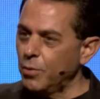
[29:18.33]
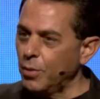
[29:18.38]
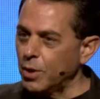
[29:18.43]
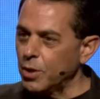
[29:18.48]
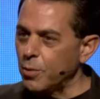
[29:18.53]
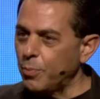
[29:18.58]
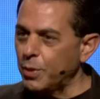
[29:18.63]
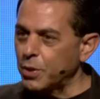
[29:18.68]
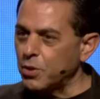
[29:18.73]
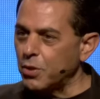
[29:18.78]
You
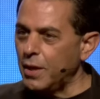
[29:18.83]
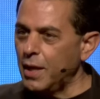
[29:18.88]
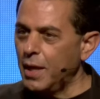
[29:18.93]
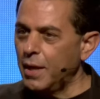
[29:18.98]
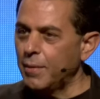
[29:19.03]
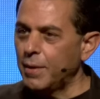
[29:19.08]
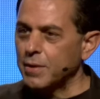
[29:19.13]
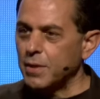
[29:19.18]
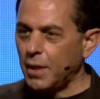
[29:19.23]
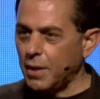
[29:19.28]
wanted to put your
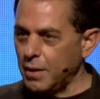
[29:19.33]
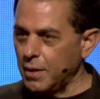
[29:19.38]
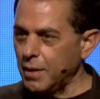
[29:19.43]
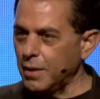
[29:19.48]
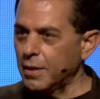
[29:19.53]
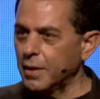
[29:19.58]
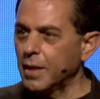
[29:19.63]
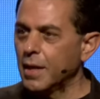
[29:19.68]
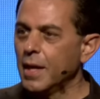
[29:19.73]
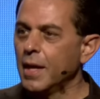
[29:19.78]
hand in my side?
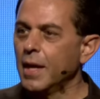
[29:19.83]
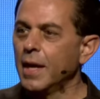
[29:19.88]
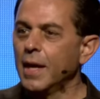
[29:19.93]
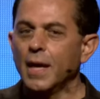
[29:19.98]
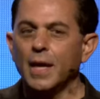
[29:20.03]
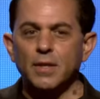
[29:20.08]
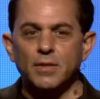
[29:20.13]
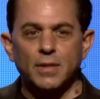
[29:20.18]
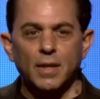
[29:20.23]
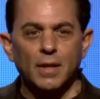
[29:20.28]
There it is.
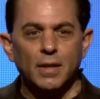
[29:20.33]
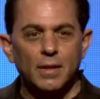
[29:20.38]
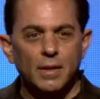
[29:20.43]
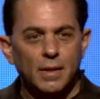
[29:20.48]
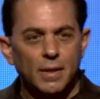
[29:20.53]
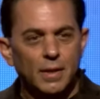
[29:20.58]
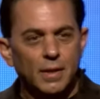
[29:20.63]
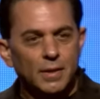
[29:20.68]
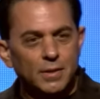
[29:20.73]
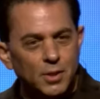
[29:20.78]
He said,
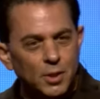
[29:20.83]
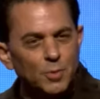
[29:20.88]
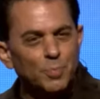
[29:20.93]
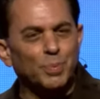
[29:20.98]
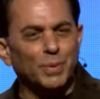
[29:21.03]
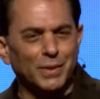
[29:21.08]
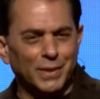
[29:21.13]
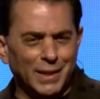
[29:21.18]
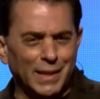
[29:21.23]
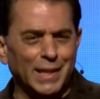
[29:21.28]

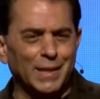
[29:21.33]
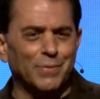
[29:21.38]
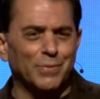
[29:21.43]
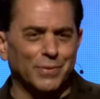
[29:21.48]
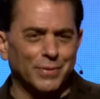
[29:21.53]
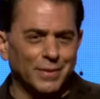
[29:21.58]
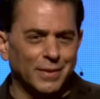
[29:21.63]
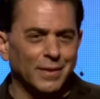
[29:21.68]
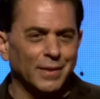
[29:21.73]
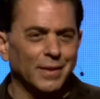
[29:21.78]
just
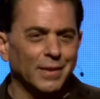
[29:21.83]
believe.